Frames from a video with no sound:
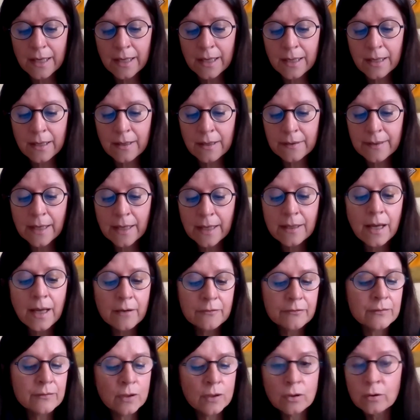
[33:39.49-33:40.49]
that
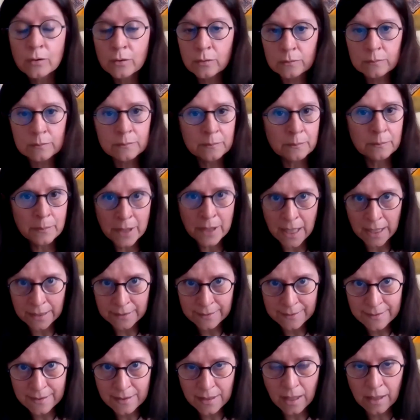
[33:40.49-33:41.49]
have no
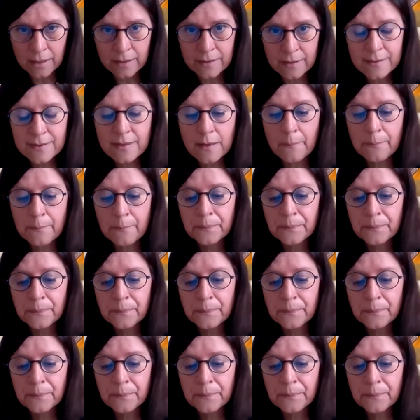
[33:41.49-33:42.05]
blood ties.